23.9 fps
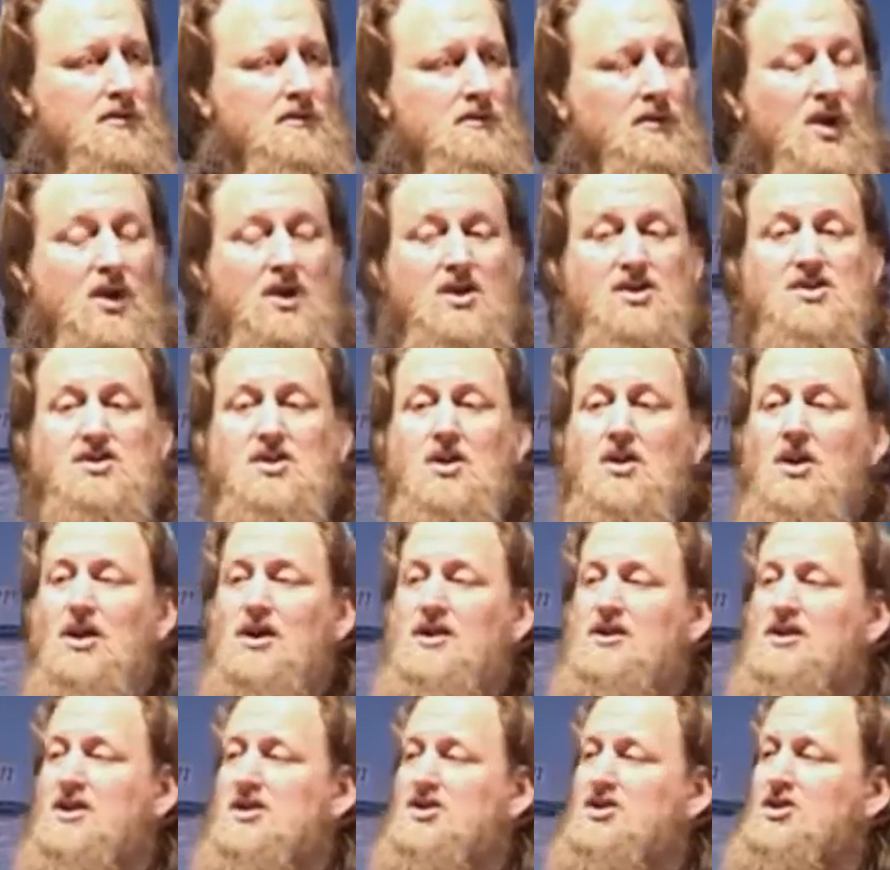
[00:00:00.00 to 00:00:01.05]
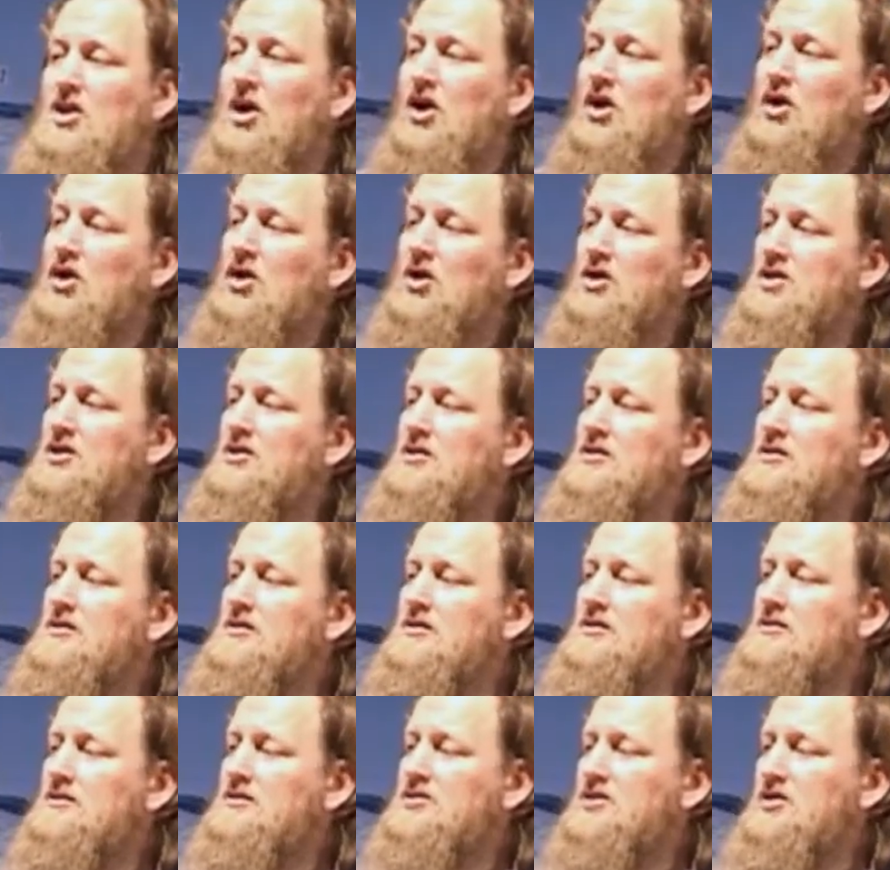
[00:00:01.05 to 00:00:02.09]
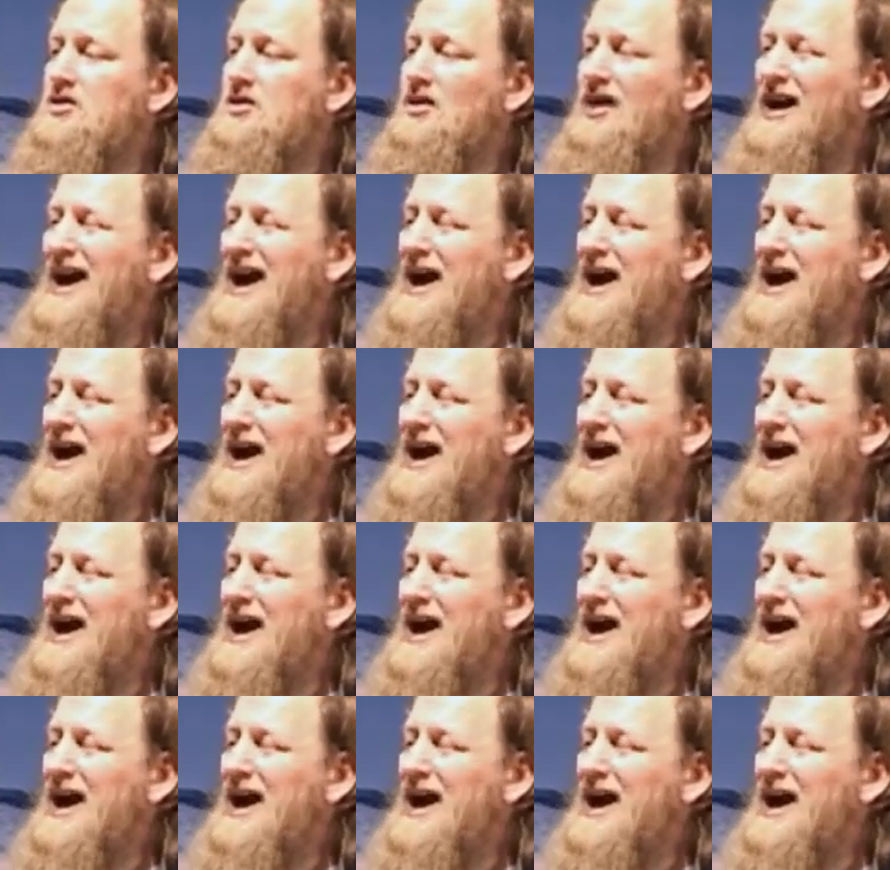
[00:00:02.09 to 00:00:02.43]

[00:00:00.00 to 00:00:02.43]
Because God does not look to your